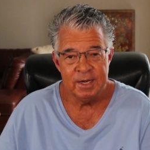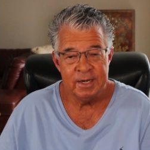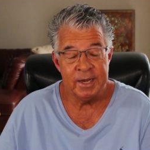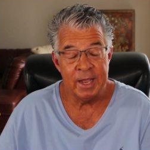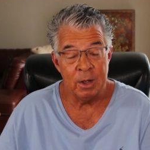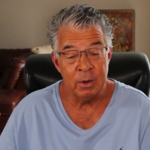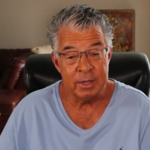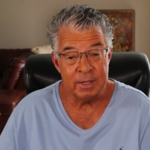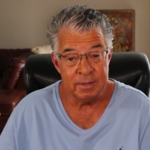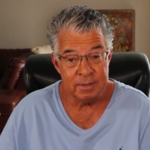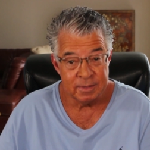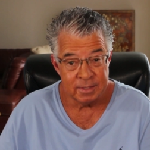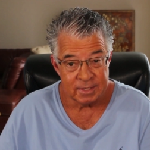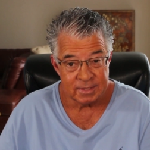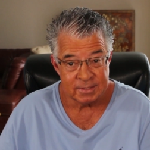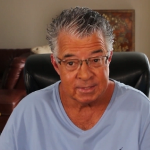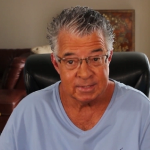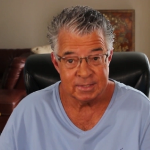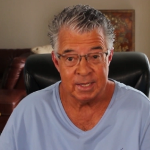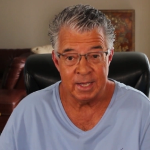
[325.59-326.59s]
Now, in
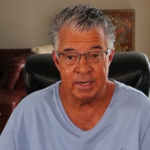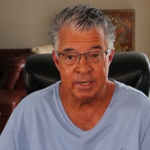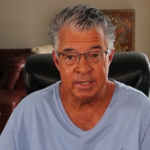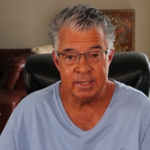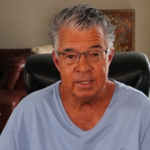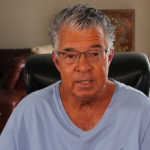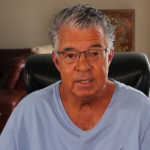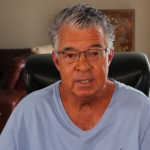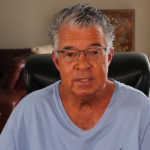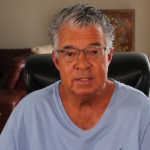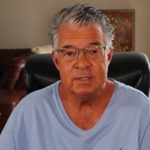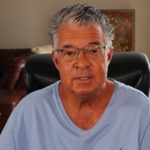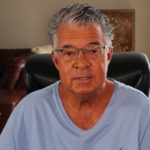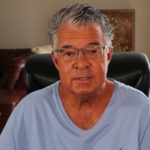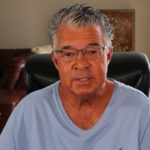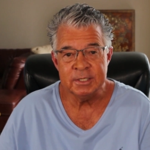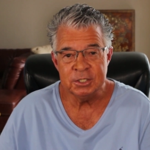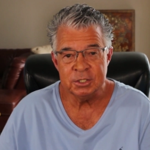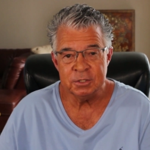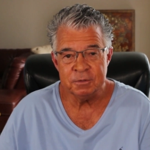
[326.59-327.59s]
this study,
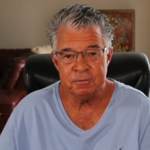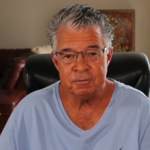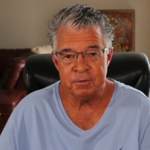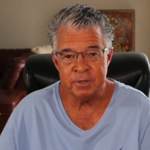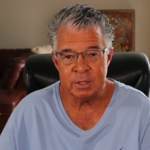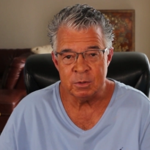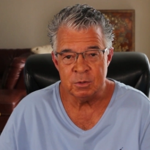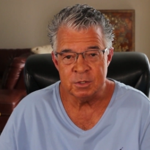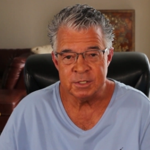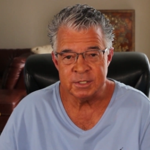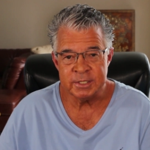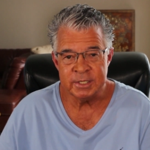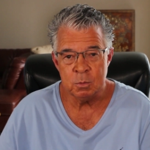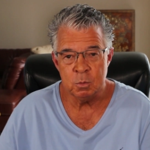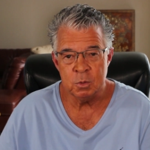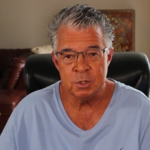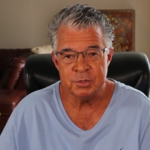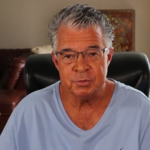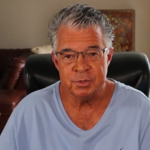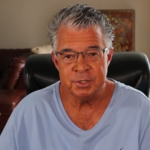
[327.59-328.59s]
seizure frequency
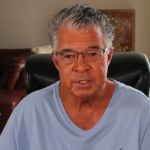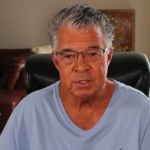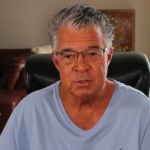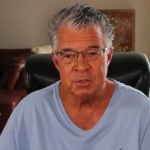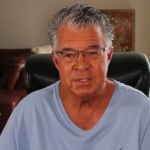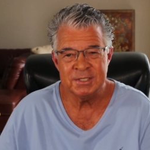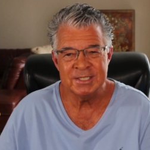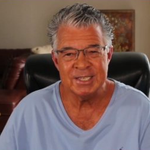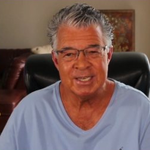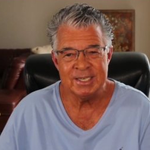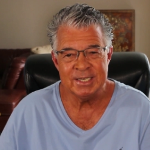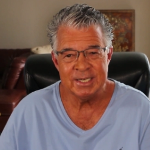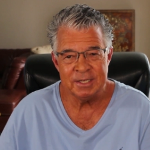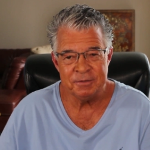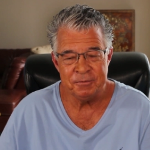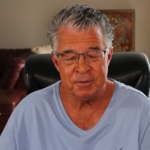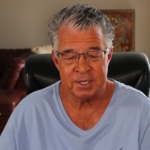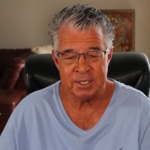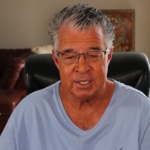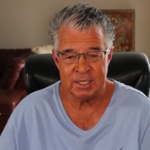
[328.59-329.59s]
was reduced
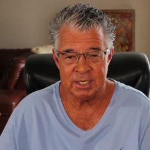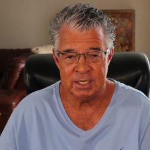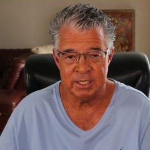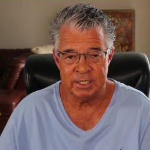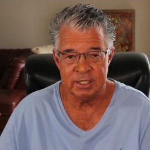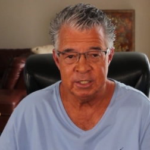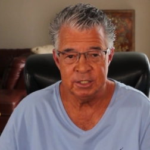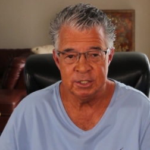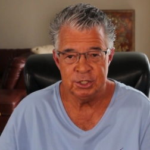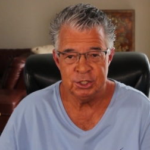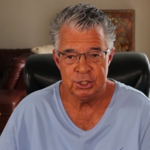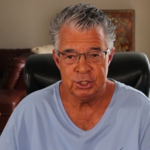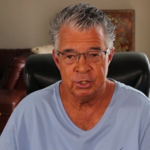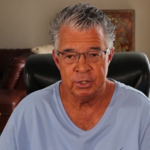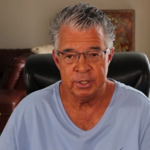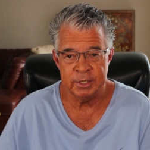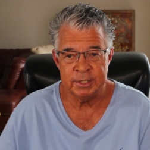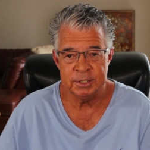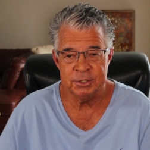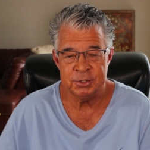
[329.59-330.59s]
significantly
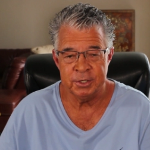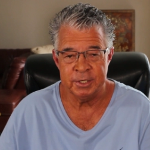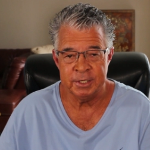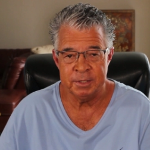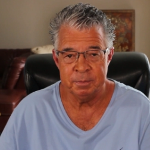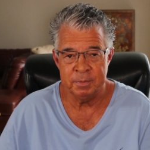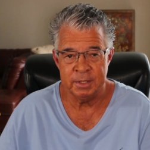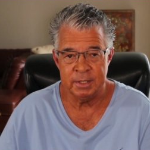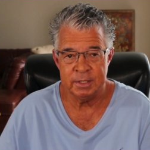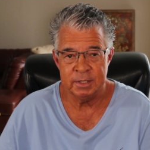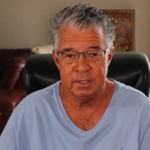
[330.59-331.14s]
during treatment.